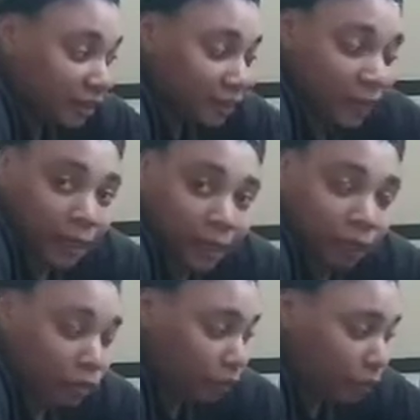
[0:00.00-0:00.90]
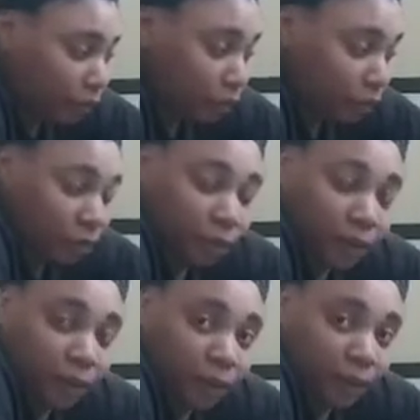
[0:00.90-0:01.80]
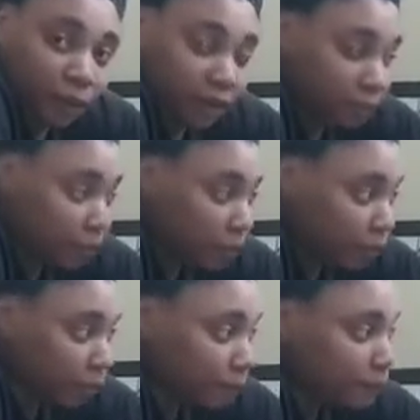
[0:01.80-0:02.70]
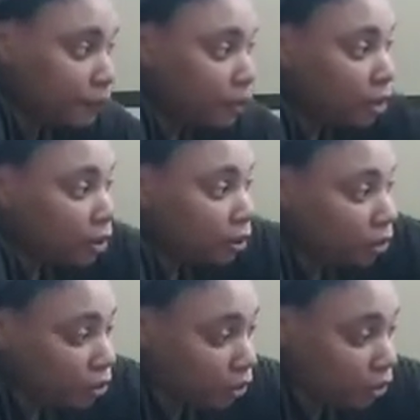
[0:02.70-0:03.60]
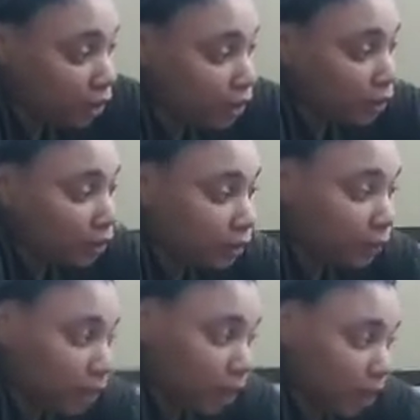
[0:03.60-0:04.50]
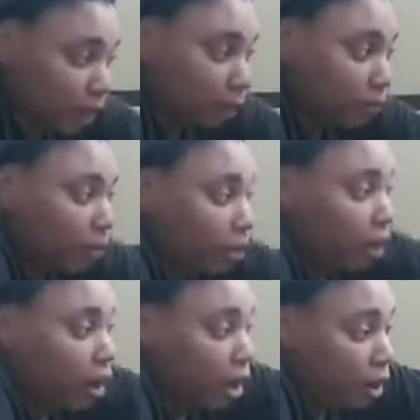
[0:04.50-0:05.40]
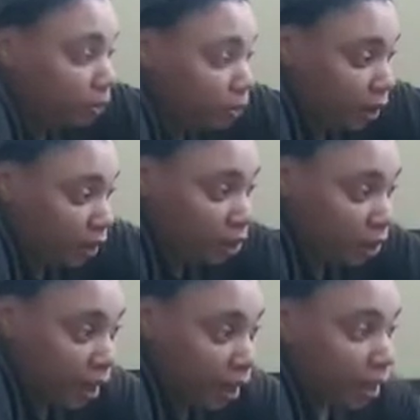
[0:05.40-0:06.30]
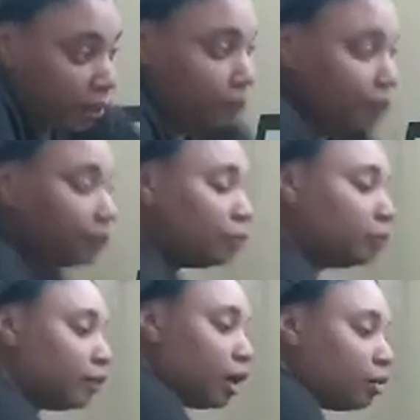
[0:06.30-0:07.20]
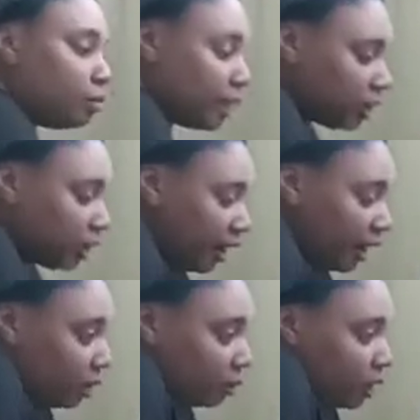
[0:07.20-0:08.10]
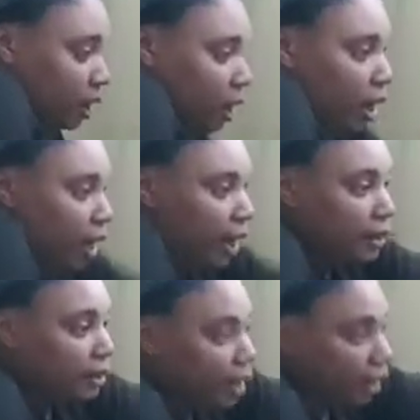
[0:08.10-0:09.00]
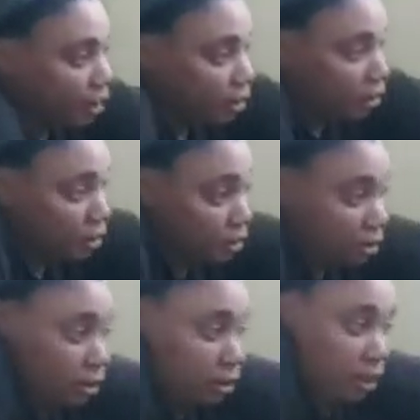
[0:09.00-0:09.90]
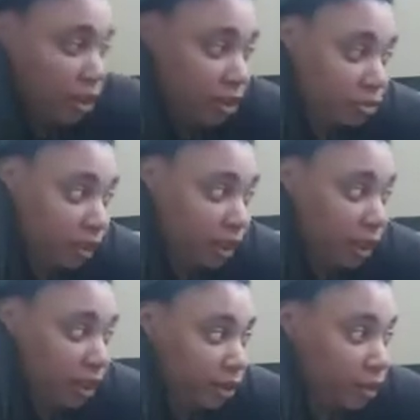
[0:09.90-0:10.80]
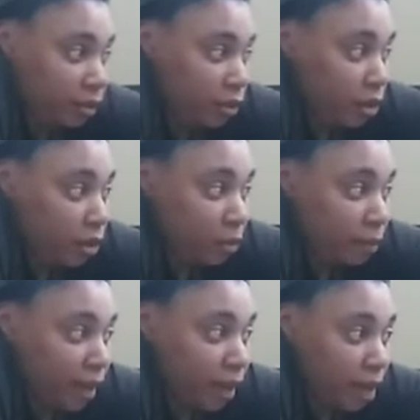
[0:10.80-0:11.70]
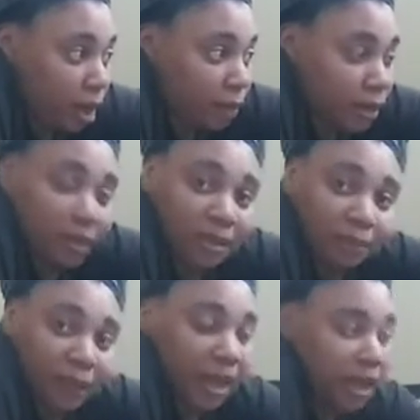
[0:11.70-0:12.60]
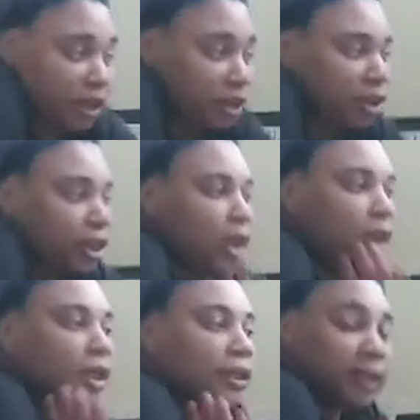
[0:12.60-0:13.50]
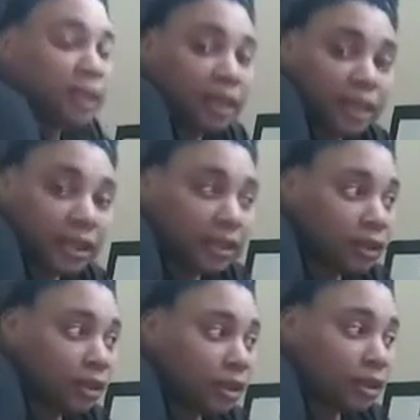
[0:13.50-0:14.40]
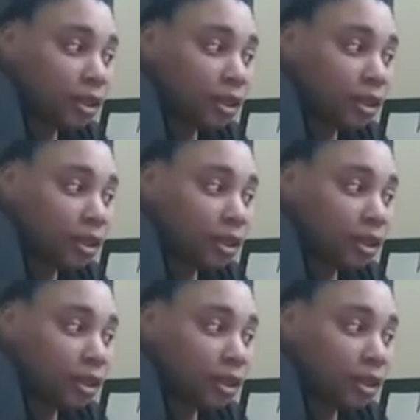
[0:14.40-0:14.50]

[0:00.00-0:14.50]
assigned, up here on this board. Social studies is the same. Each name of my child, and then these right here, home economics and Spanish. These